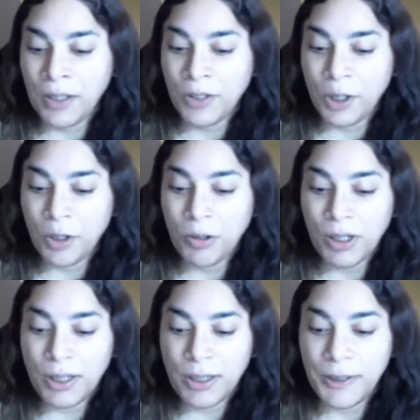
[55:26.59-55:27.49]

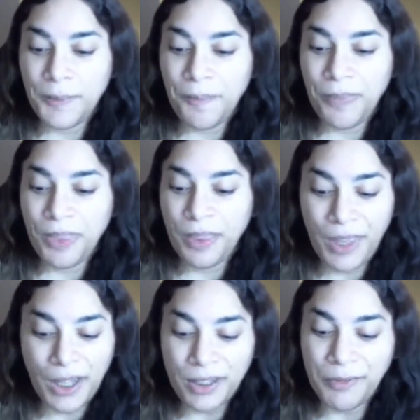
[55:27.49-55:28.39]
So
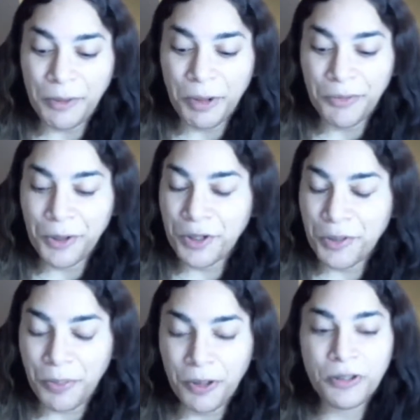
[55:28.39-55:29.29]
thanks everyone for your
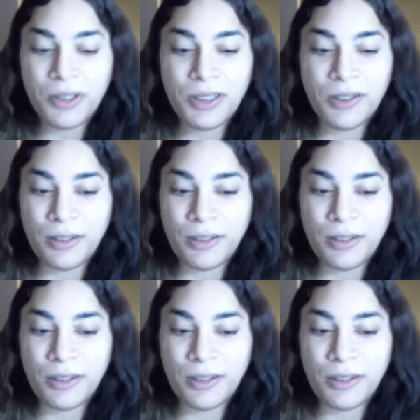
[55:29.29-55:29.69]
support.